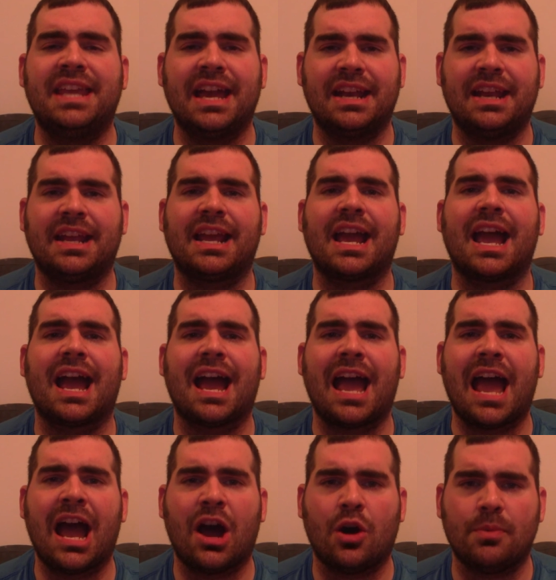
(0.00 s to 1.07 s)
getting
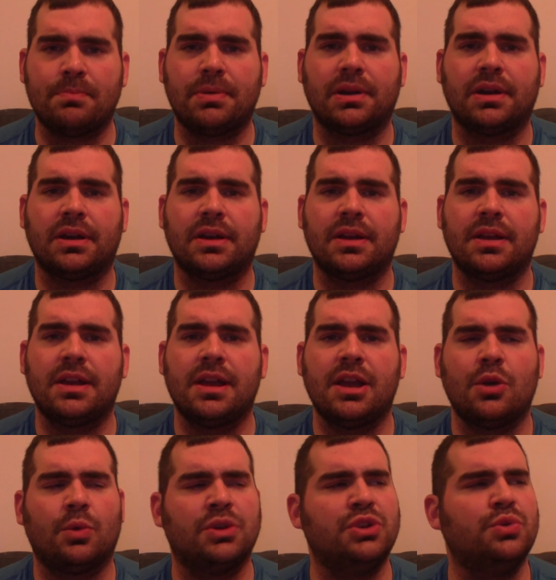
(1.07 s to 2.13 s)
help.
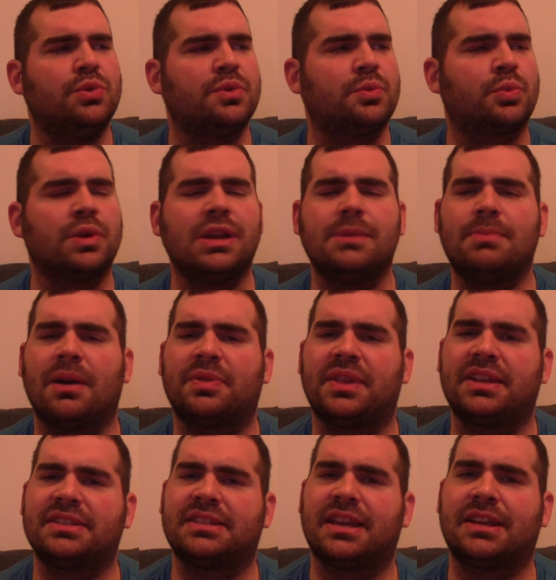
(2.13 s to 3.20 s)
When you read about
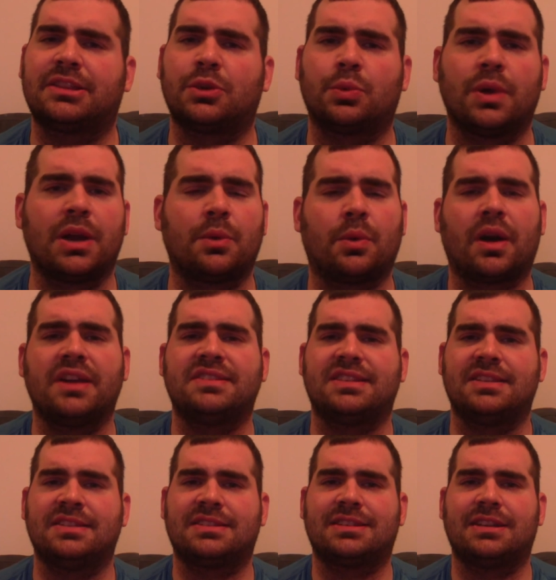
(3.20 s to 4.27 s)
things like the Ray
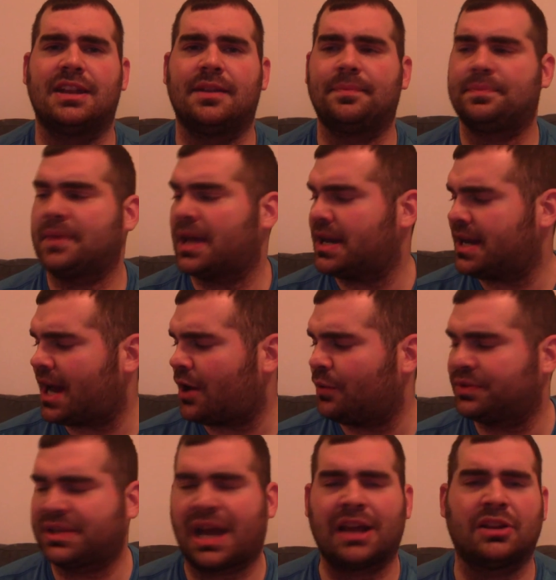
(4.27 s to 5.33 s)
Rice incident and
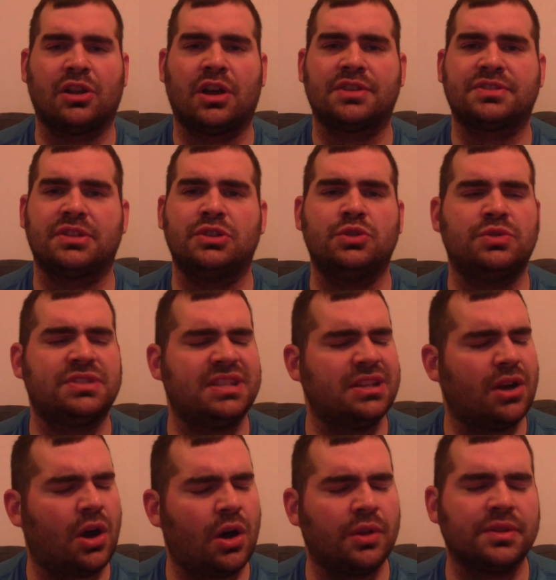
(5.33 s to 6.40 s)
now Ty Lawson, you see
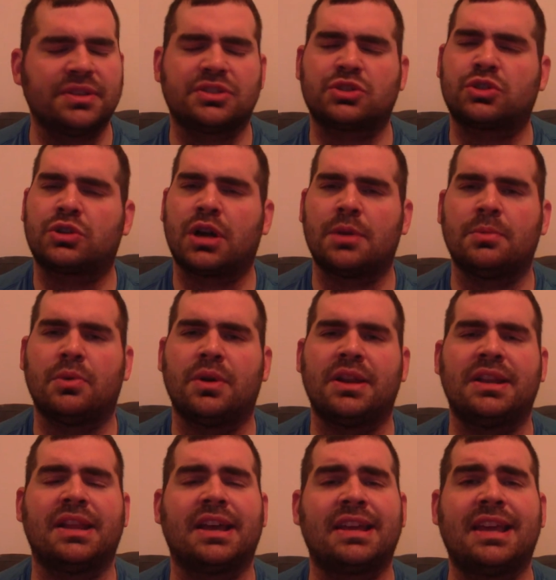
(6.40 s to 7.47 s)
all this trouble,
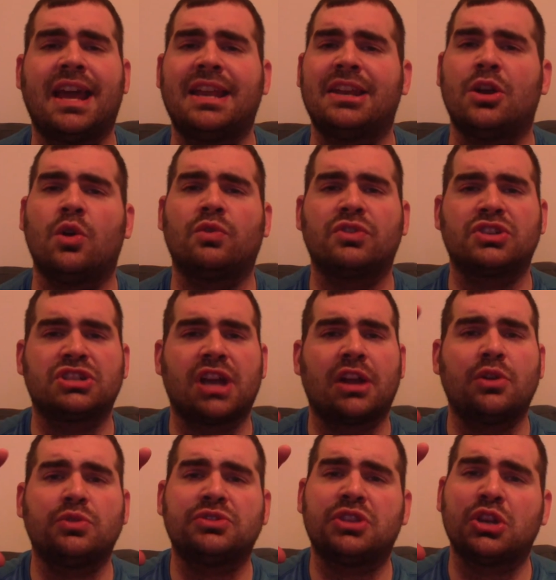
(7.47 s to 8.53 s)
and again, it
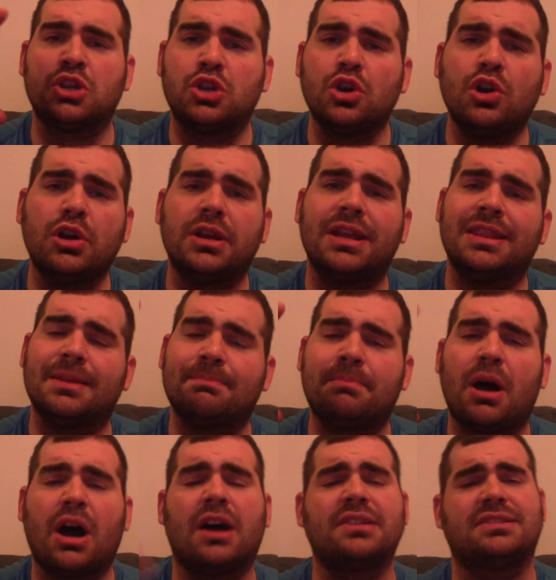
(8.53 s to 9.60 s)
overshadows the good and the
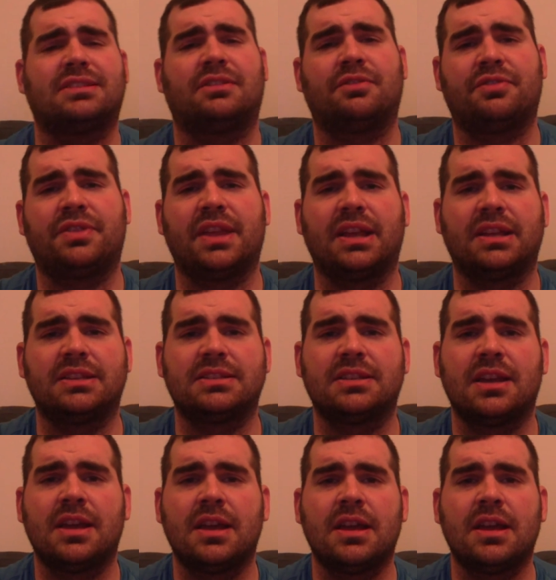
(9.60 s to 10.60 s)
positive things.